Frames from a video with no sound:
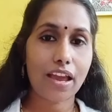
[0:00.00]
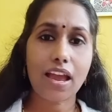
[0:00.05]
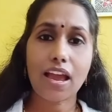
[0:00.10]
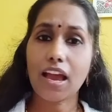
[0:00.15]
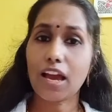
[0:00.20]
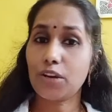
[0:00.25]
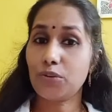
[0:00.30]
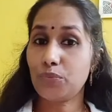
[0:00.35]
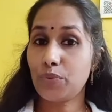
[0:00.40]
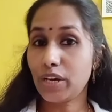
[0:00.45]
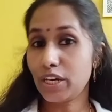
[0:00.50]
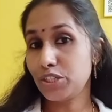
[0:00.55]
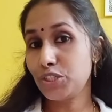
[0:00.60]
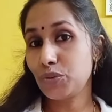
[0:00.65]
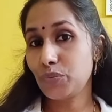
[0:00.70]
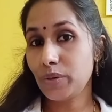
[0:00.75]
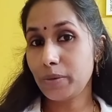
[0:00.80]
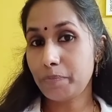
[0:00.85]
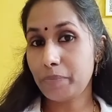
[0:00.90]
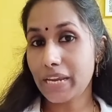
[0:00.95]
And where do
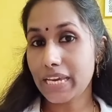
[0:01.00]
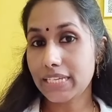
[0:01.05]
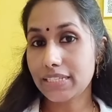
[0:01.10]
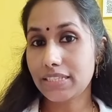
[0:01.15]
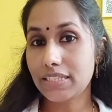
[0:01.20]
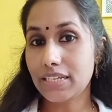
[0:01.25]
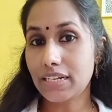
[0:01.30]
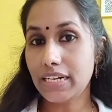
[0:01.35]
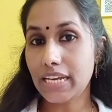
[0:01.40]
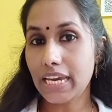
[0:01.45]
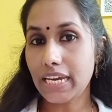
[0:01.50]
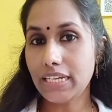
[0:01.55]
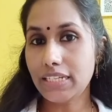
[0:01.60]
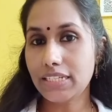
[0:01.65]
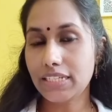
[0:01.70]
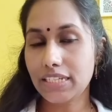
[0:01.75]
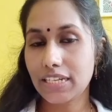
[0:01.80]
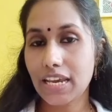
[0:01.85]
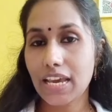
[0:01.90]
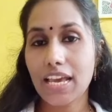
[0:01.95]
we place the date?